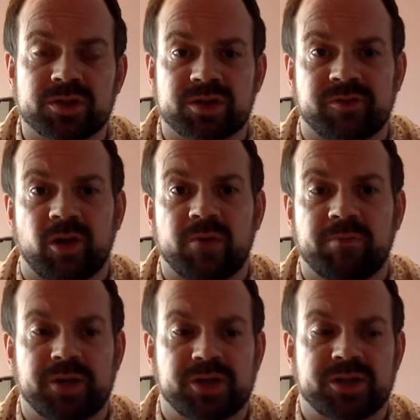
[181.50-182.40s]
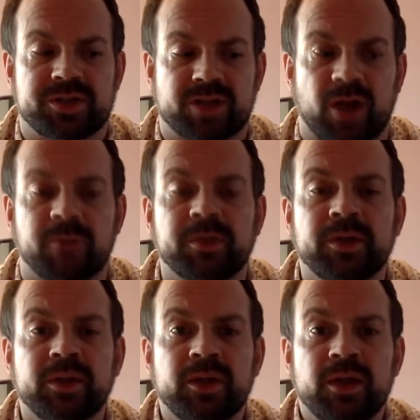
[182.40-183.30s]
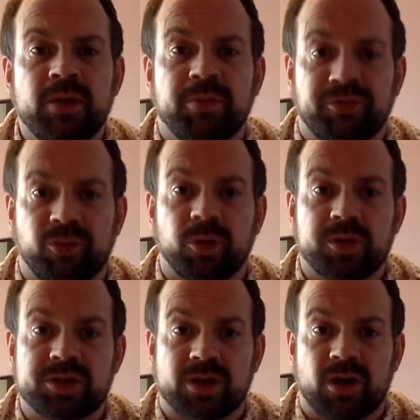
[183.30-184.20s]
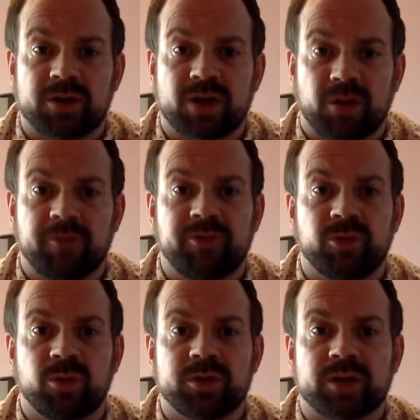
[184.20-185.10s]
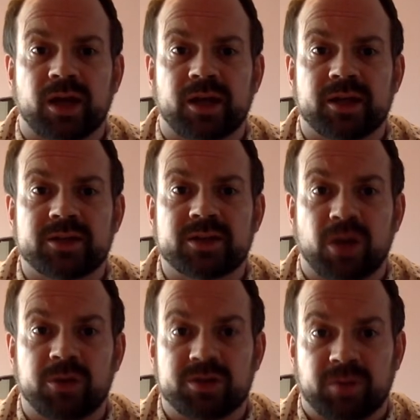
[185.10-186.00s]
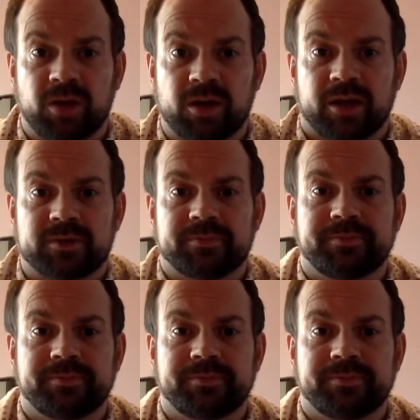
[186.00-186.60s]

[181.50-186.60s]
to define budget and scope before you start going forward and going to market.